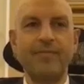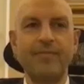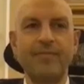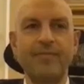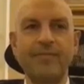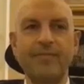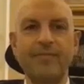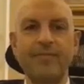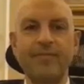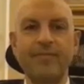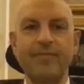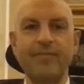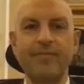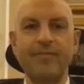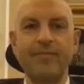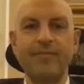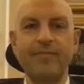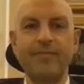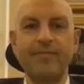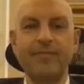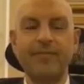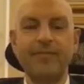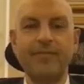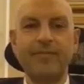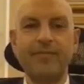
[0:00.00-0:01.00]

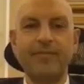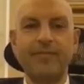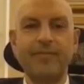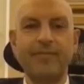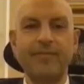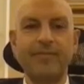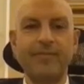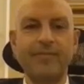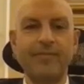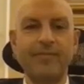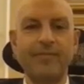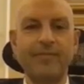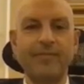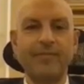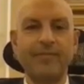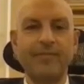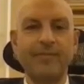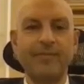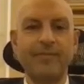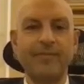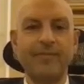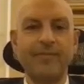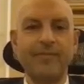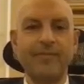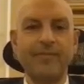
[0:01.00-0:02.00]

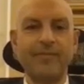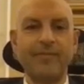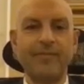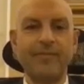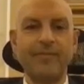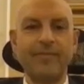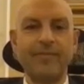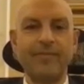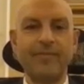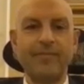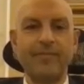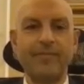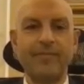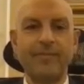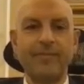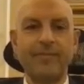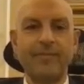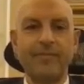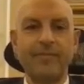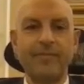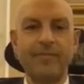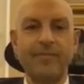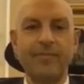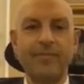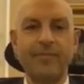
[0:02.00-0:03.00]

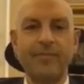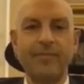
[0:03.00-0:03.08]
No words are spoken by the person on screen.